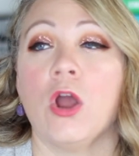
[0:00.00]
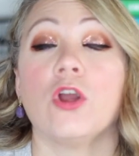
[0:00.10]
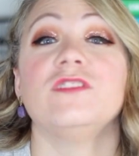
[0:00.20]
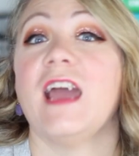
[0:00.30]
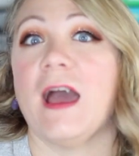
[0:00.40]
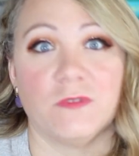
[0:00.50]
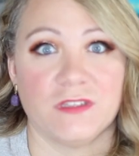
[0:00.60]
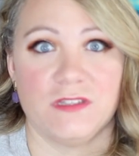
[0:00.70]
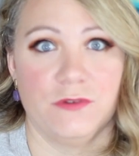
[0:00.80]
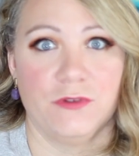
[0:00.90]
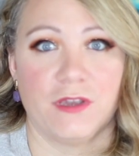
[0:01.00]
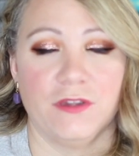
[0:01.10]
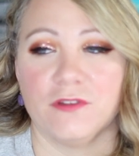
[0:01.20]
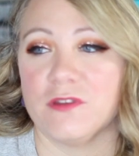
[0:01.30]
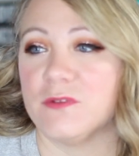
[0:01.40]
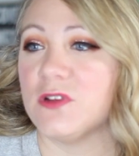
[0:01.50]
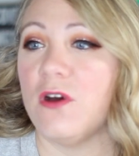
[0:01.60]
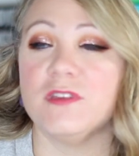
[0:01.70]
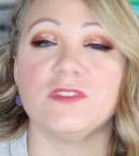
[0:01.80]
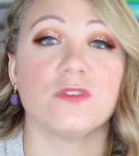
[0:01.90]
her dad was a serial killer. There was
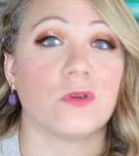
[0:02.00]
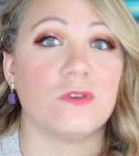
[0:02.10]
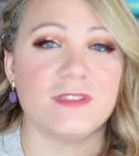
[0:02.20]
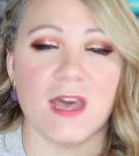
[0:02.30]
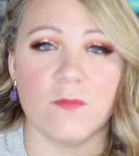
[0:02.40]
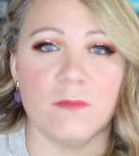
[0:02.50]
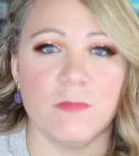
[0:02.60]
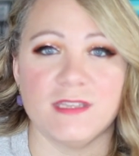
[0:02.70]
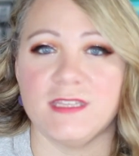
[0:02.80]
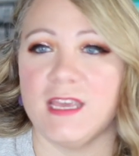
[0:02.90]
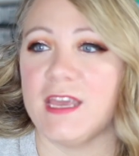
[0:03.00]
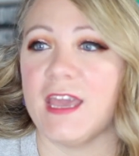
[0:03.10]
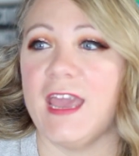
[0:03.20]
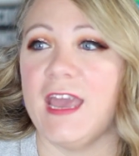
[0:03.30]
all these girls that went missing,